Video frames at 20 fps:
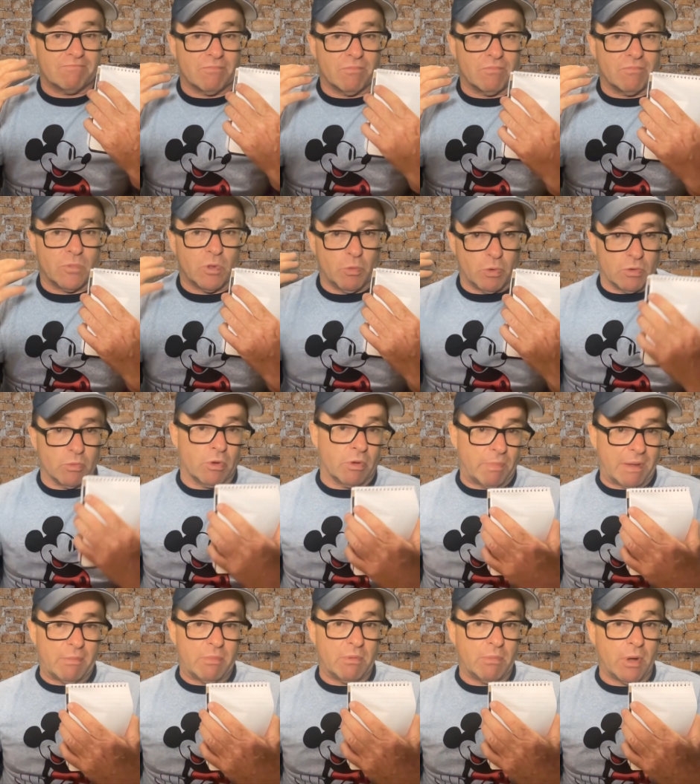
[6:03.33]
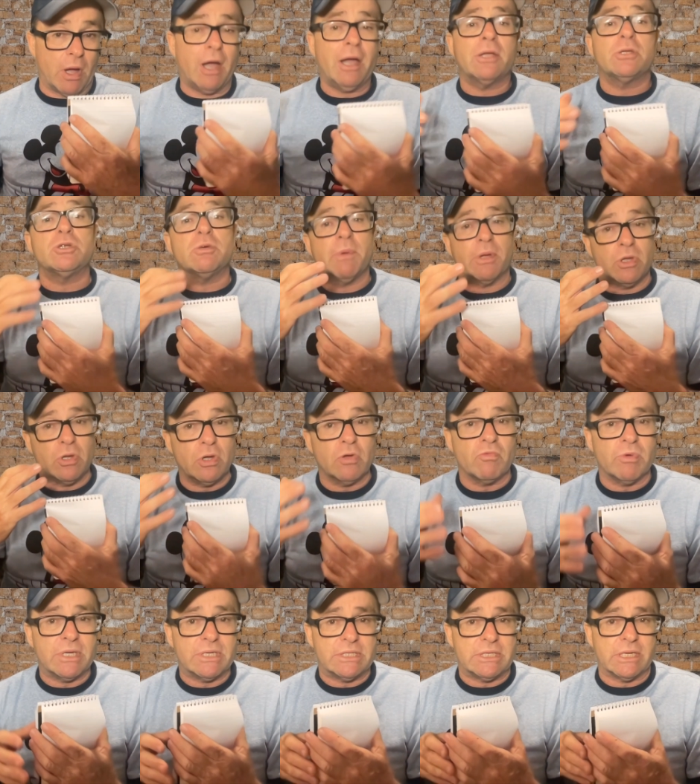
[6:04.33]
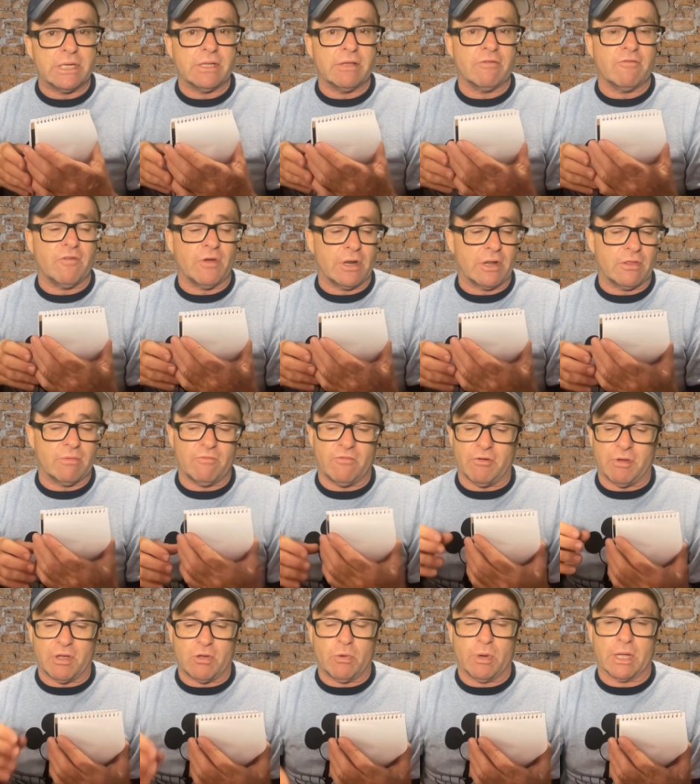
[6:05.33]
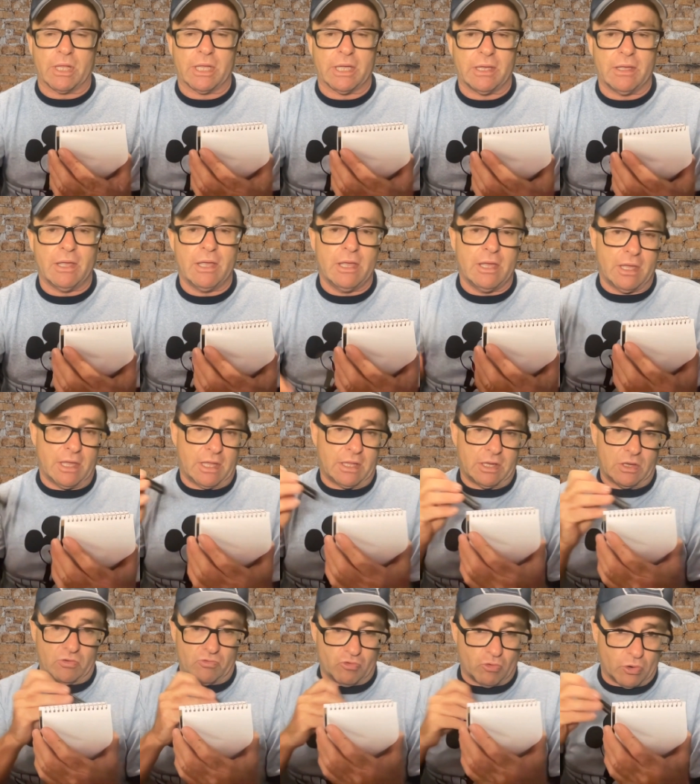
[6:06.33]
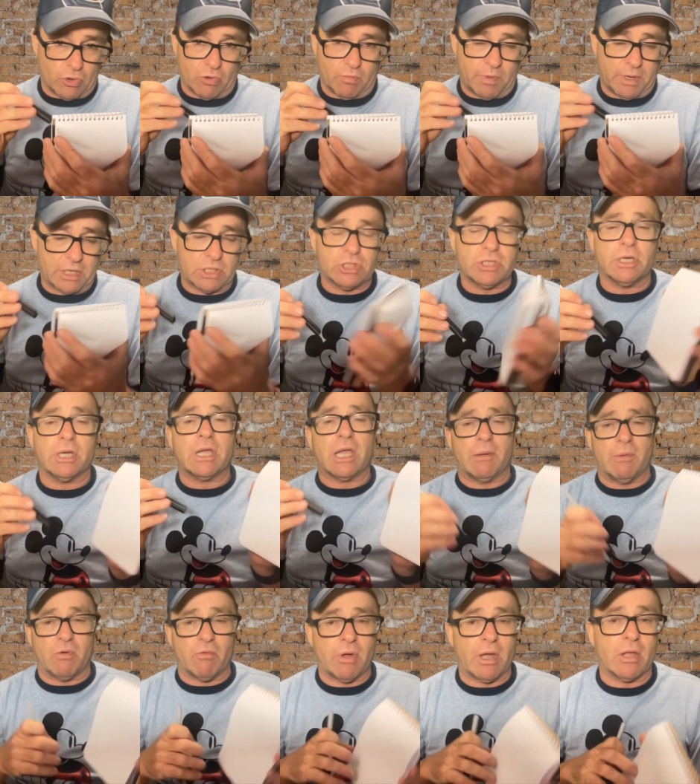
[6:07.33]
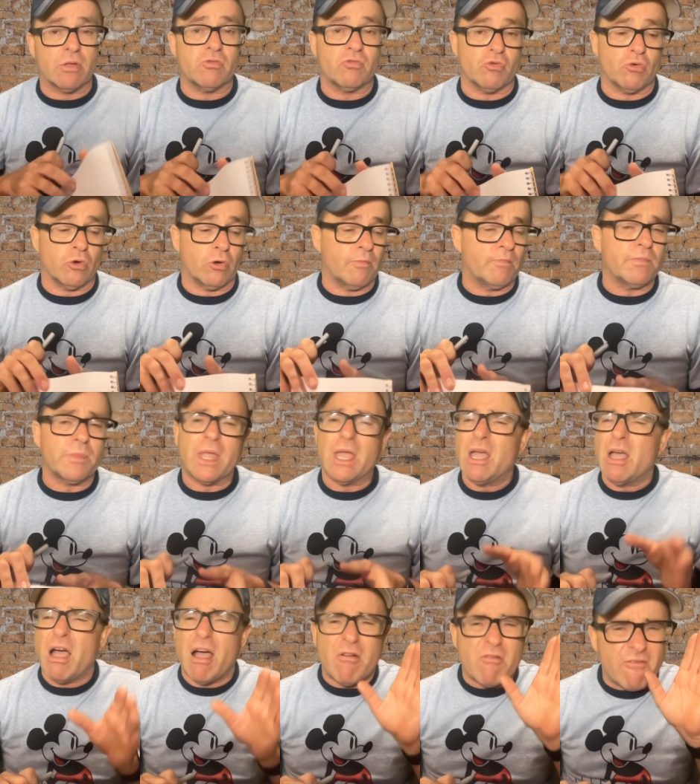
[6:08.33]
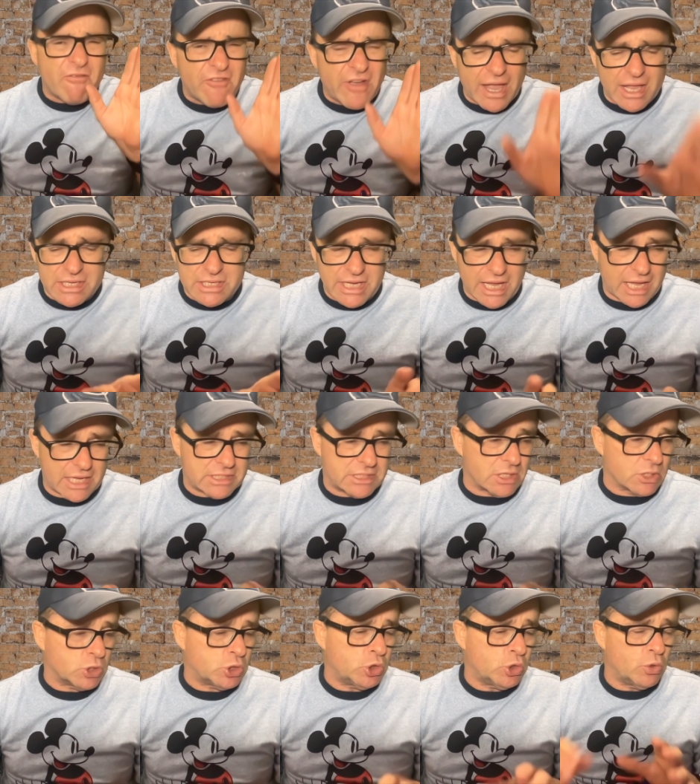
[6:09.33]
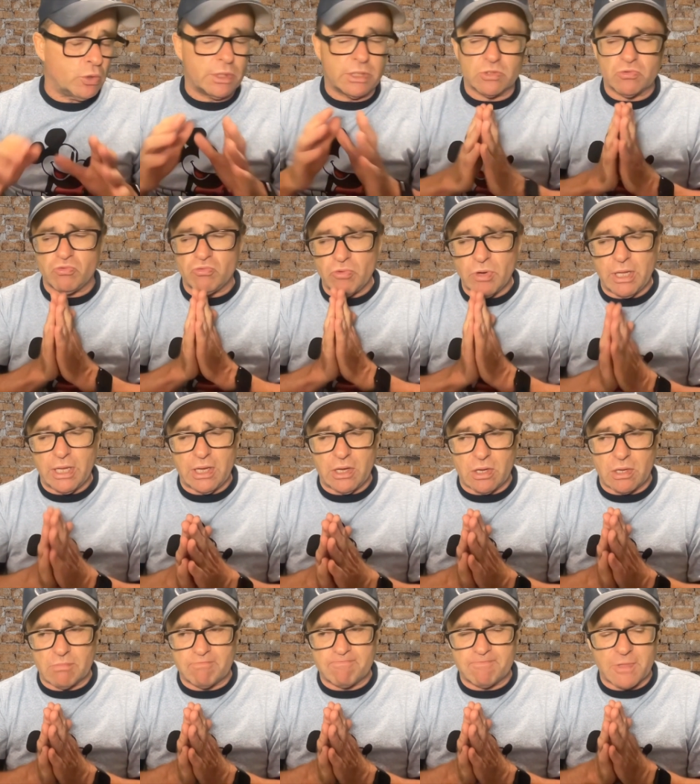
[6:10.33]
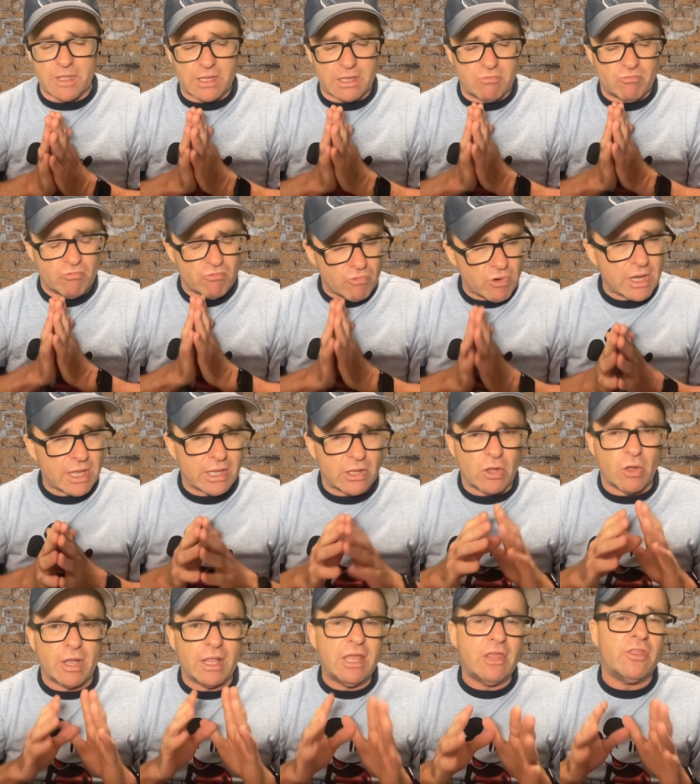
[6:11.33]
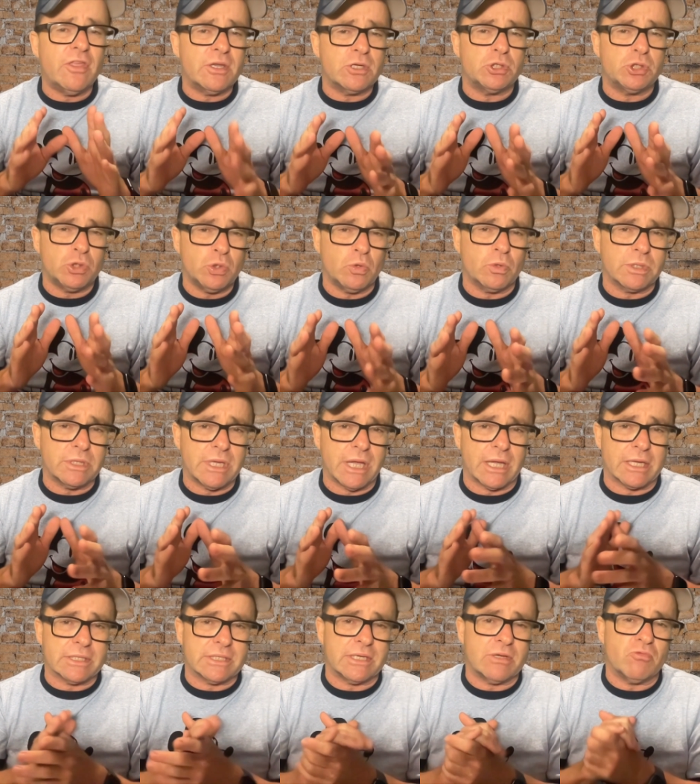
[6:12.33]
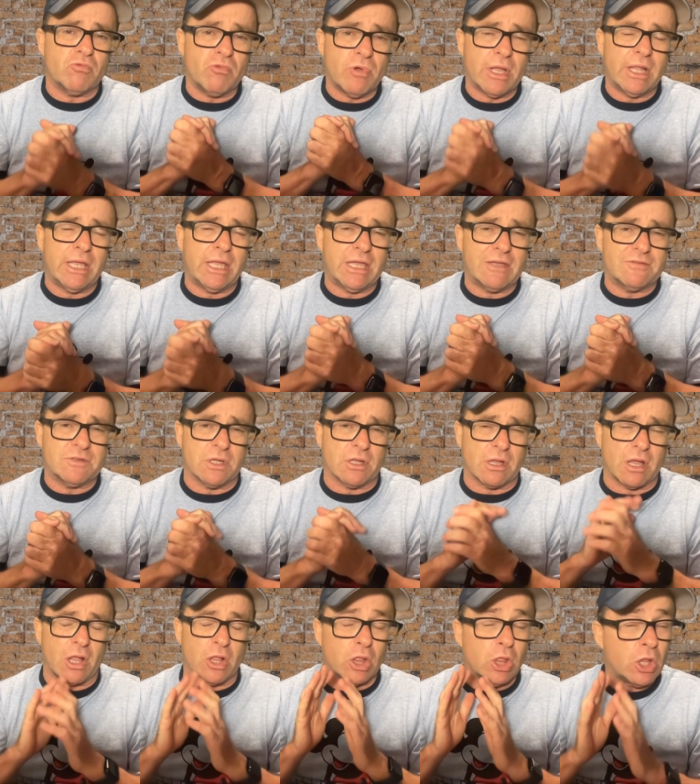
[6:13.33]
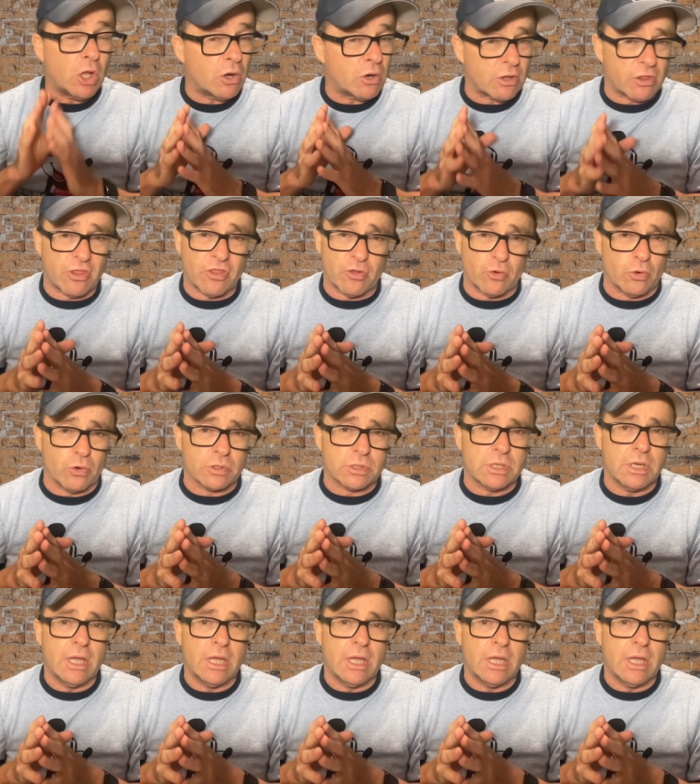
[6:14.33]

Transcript: you wouldn't want people behind you, but you could reset it in front of them very quickly and then draw your picture, come around, draw. Fantastic. Sean has really really you know anything Sean does, he really gives it a lot of thought,